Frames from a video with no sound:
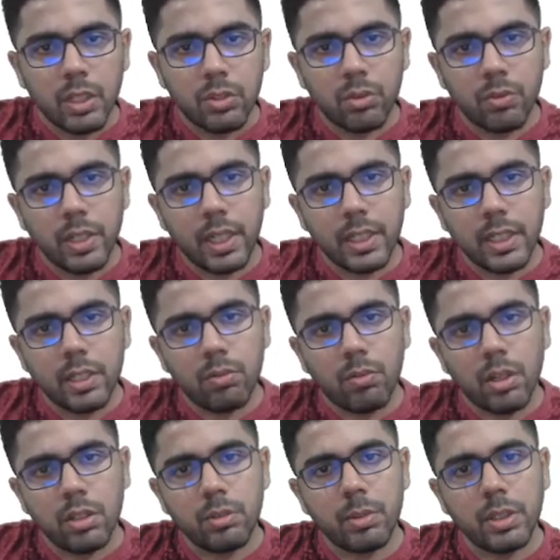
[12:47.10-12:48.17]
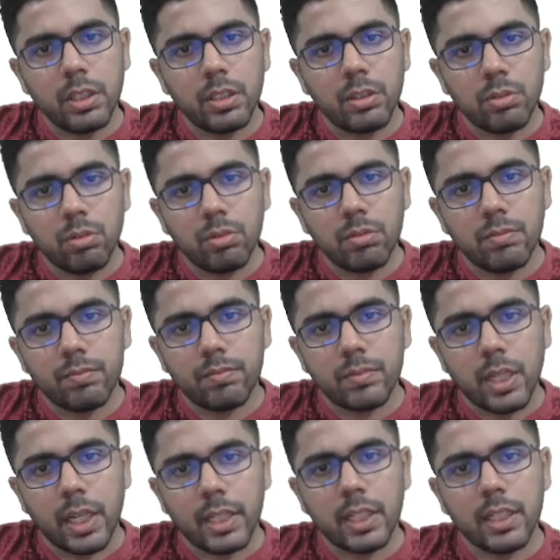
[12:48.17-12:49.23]
So when I take 122,
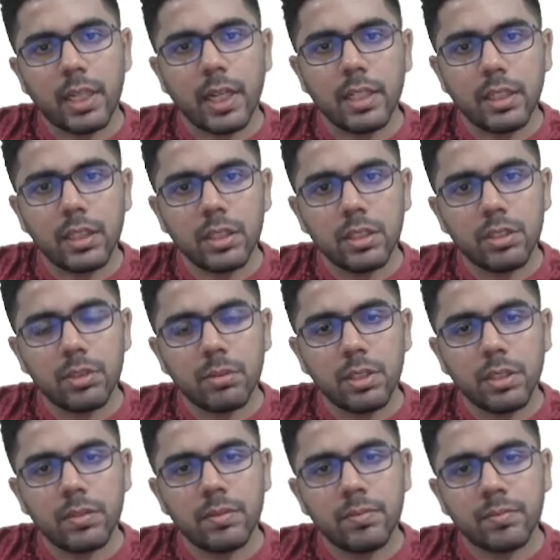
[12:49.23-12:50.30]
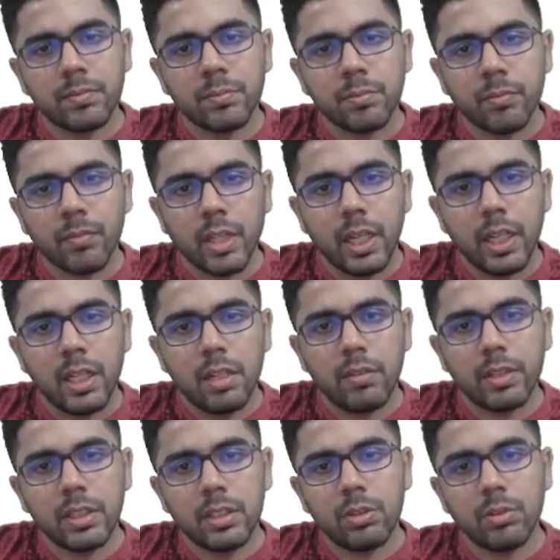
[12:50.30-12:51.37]
I can write it in this way.
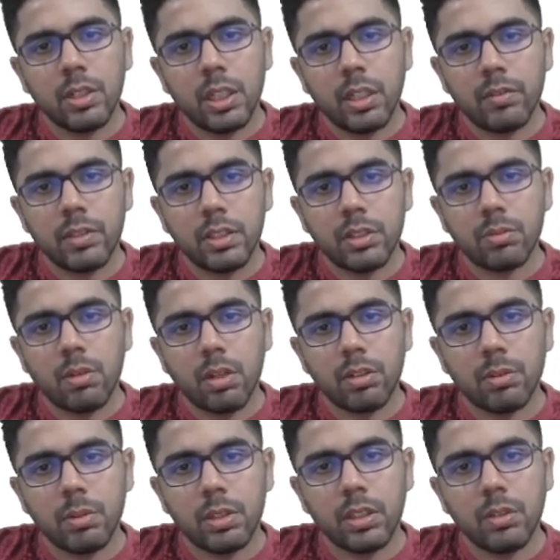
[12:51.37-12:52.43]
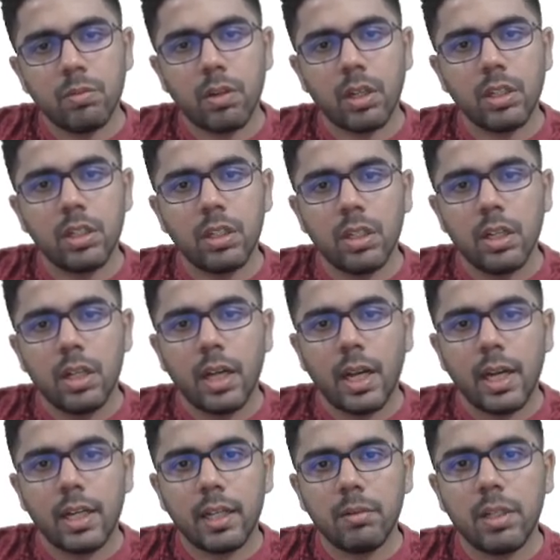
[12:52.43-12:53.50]
11 into 11 is 121
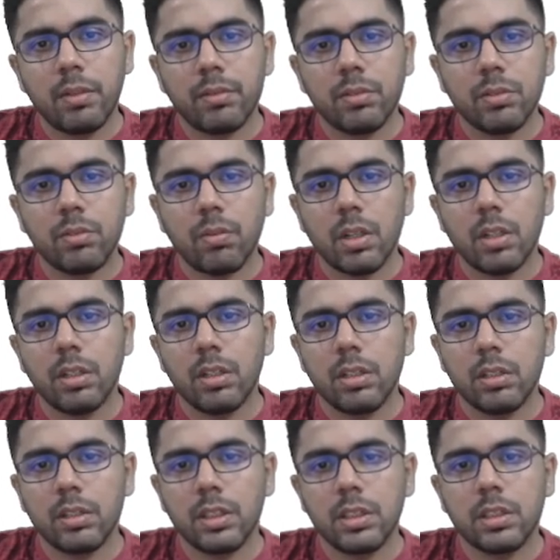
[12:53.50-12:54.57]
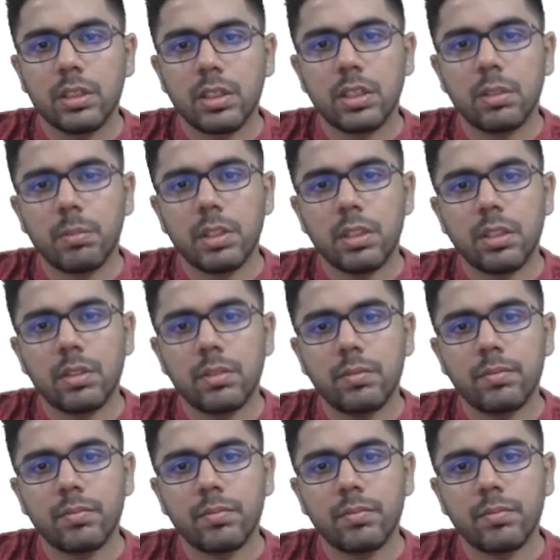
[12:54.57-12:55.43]
and I am left with 1. This is the remainder.